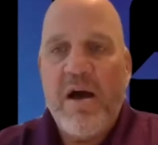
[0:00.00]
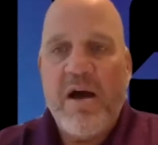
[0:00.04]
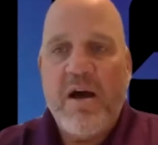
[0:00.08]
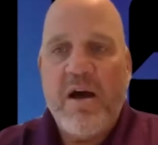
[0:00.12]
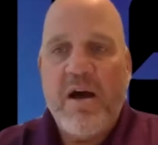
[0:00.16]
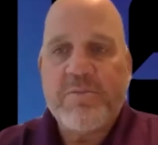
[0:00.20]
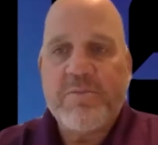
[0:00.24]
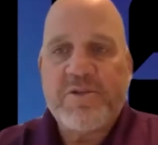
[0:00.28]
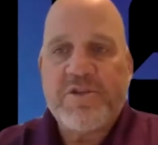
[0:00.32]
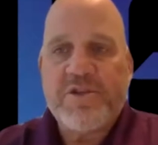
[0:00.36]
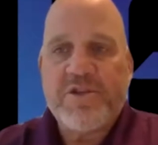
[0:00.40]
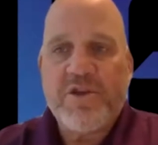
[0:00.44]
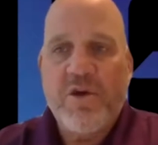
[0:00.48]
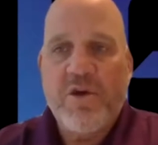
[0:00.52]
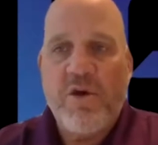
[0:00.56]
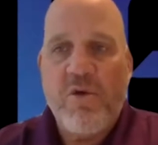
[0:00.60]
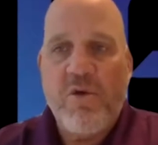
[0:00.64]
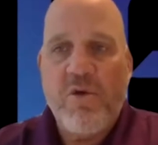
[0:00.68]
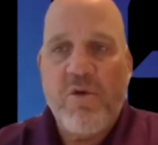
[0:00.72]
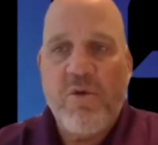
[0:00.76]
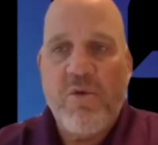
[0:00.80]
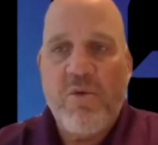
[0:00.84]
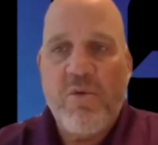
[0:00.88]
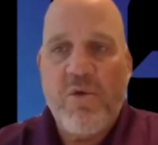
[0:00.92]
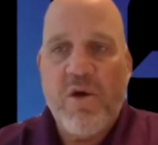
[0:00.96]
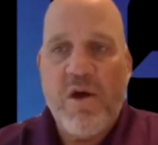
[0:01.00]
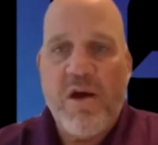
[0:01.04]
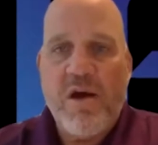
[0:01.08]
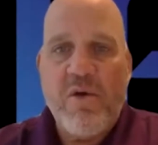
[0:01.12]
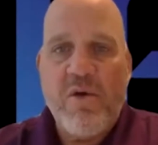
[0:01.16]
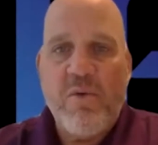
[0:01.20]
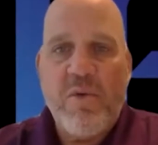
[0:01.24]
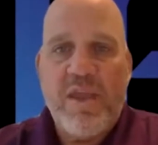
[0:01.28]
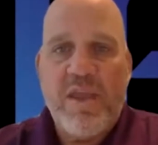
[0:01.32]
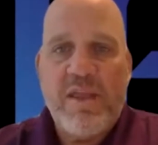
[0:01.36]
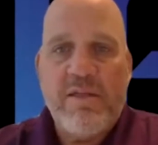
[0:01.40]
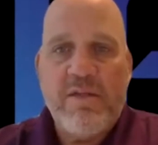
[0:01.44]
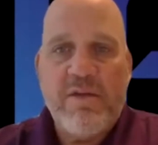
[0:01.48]
So
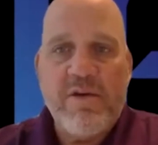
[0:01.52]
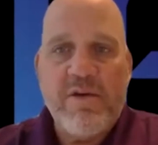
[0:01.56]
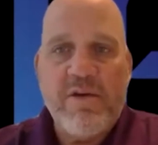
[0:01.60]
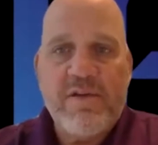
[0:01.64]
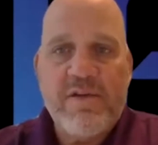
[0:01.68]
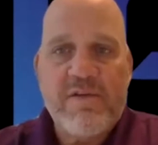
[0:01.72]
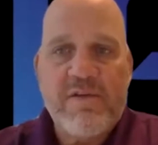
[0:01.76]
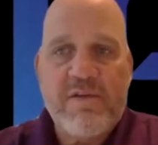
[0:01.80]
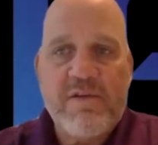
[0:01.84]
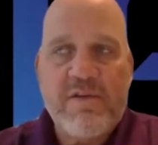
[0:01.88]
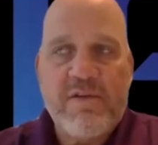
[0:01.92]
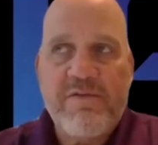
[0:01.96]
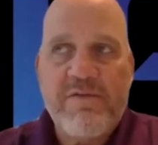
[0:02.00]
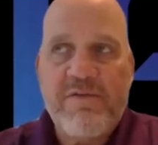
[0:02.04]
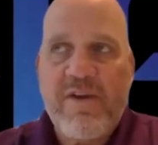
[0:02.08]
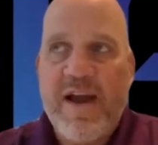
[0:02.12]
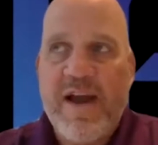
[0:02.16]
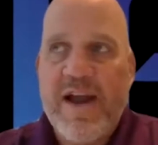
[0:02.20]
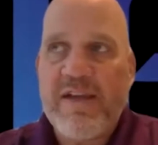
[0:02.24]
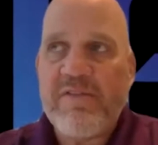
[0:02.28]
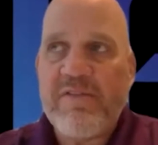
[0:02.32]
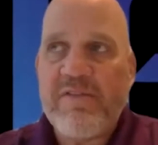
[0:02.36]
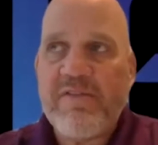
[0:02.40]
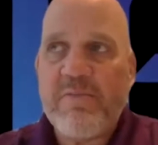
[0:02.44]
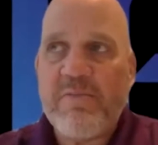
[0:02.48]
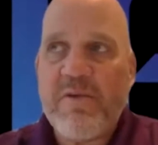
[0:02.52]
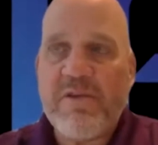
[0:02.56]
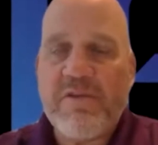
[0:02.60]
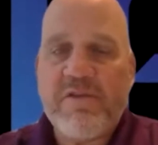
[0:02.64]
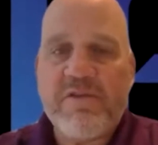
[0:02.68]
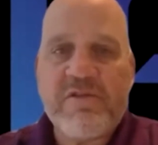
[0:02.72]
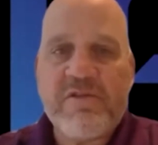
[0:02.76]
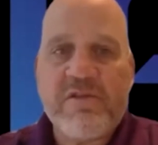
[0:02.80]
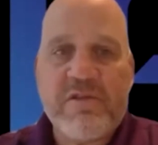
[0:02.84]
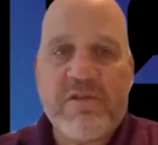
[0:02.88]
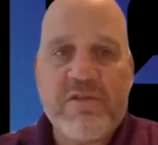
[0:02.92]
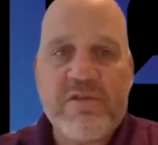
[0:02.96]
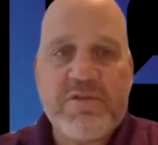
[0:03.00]
we looked to find some other
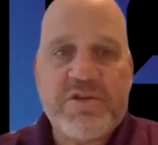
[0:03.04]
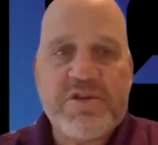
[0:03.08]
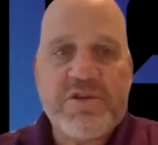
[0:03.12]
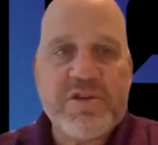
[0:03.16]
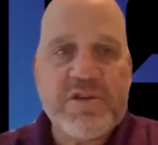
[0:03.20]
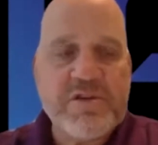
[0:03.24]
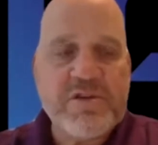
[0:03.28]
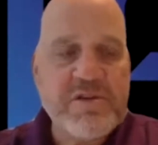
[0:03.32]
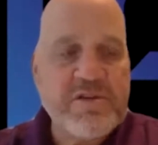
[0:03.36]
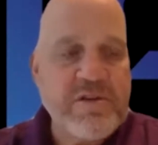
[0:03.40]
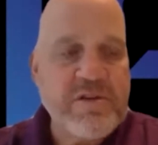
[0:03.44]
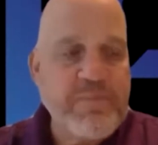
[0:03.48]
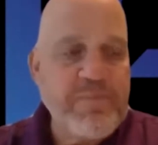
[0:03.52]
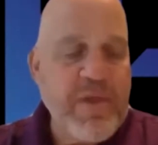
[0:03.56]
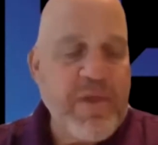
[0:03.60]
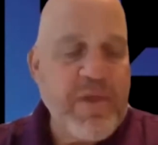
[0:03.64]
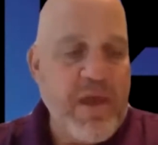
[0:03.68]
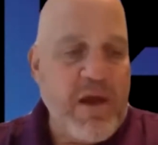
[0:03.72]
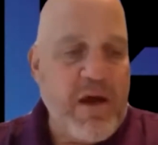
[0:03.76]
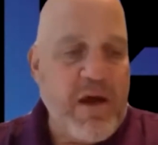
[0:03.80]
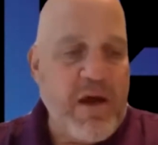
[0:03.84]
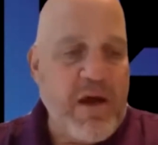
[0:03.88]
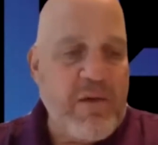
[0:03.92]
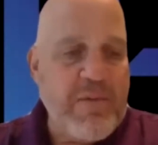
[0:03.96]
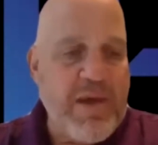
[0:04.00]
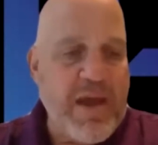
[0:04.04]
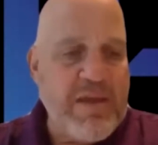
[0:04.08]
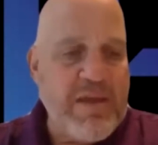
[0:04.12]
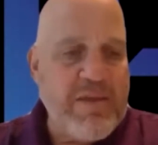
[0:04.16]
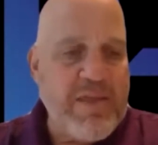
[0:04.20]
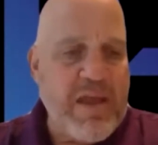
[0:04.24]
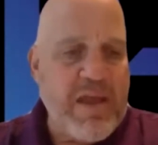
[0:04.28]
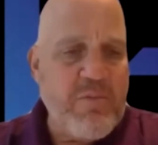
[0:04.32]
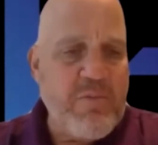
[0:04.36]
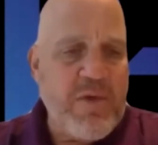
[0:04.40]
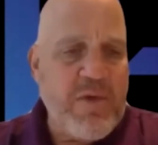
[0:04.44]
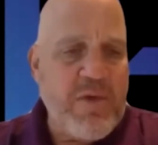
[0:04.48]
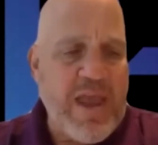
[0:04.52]
solutions, and
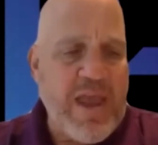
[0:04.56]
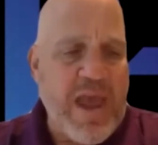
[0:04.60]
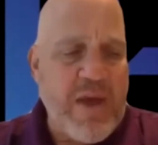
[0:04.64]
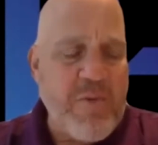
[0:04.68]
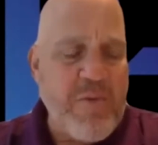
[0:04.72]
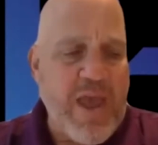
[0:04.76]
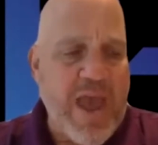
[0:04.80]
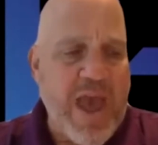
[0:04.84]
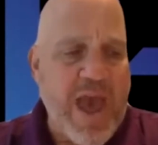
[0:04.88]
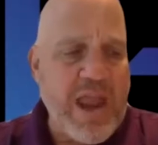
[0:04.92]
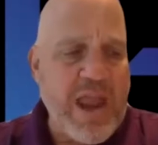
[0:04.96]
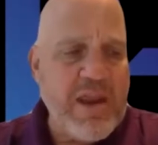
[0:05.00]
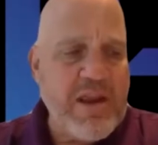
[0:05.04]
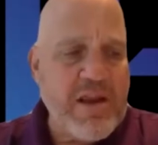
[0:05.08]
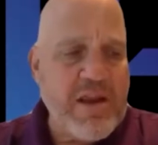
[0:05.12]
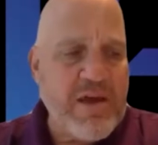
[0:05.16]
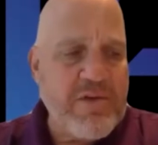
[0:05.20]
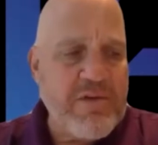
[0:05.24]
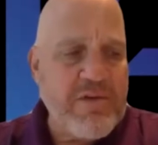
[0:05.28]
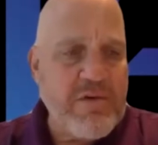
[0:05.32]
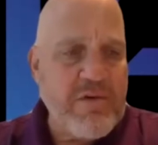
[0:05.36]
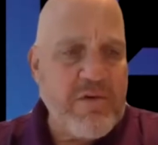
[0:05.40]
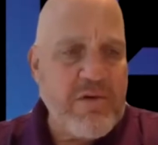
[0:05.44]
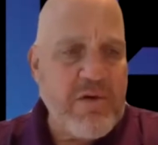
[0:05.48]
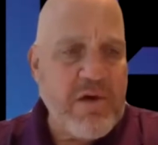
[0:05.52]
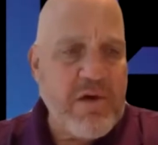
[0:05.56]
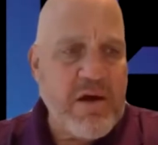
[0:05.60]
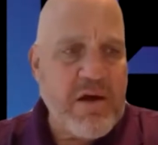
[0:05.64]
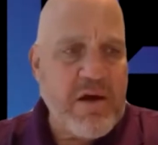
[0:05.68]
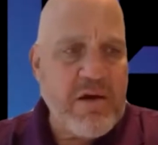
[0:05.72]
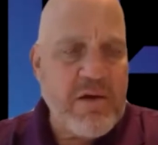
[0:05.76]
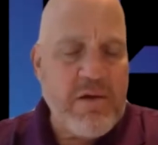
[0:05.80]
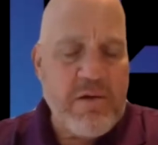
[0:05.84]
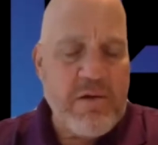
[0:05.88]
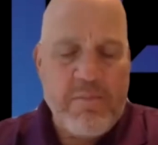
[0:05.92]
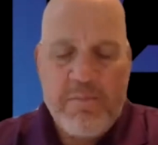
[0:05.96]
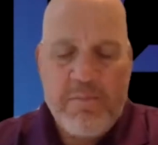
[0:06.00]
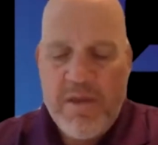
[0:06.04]
then we had another
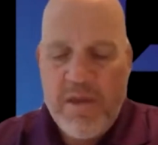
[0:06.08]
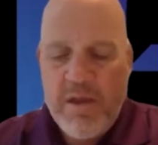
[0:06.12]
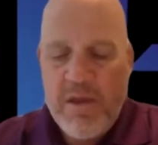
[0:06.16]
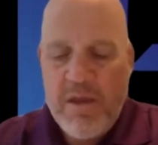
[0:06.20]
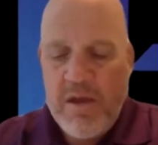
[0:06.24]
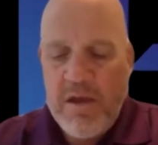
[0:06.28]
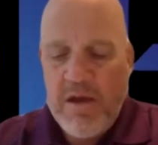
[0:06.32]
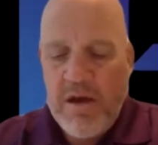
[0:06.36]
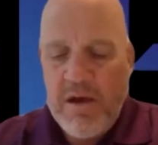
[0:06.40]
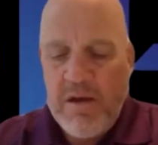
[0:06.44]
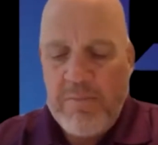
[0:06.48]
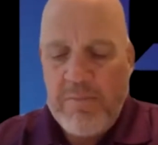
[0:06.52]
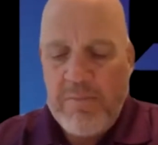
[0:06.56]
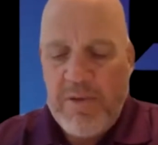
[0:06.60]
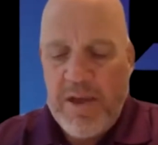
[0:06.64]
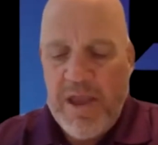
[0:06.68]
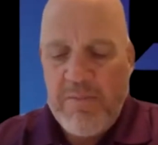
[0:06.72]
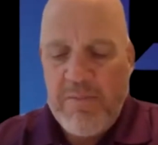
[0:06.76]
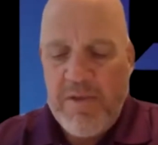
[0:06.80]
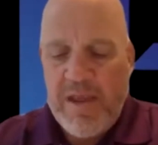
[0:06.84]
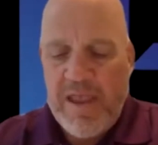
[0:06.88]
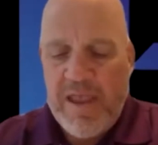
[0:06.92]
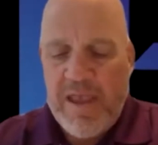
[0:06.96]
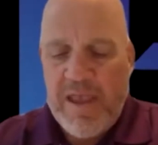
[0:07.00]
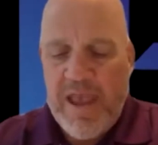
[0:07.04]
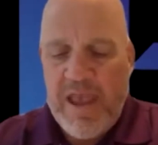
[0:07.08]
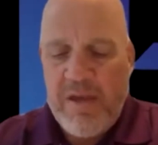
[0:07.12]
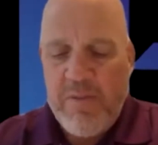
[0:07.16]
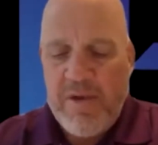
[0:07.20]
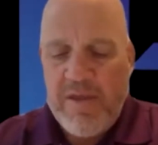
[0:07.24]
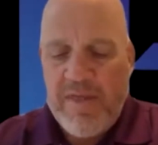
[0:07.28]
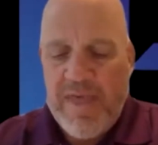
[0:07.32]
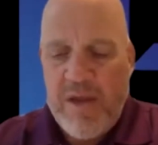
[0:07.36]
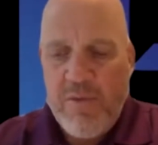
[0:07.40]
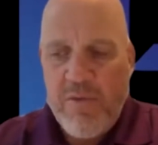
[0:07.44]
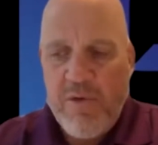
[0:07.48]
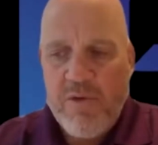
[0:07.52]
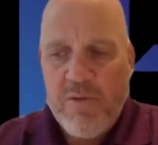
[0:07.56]
a payment gateway
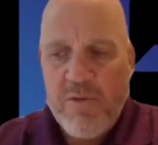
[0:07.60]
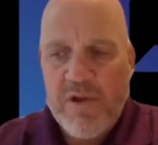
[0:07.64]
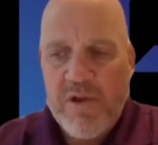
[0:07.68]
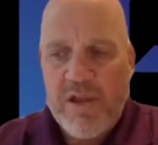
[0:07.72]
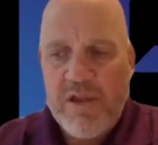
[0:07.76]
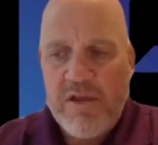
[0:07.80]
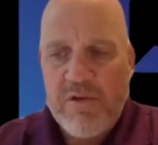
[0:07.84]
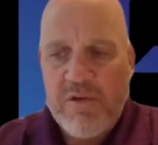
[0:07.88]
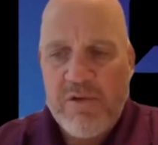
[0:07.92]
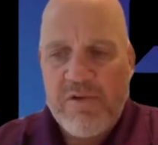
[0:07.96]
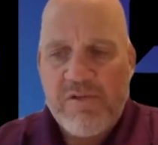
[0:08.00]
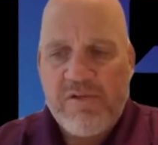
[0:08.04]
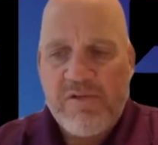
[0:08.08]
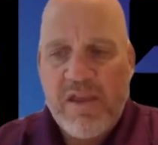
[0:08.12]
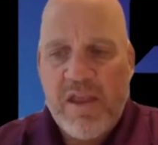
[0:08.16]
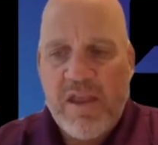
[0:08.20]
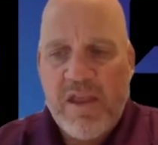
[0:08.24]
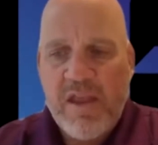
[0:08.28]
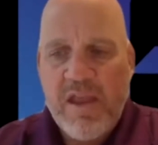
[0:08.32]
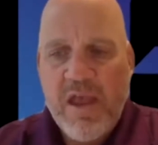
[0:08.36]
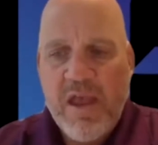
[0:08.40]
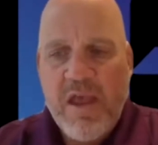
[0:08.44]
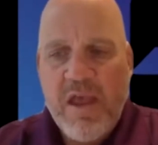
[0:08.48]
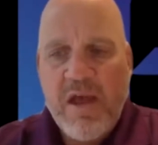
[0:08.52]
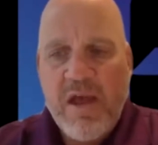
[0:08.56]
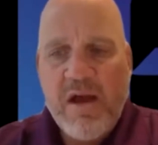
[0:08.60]
that we were using.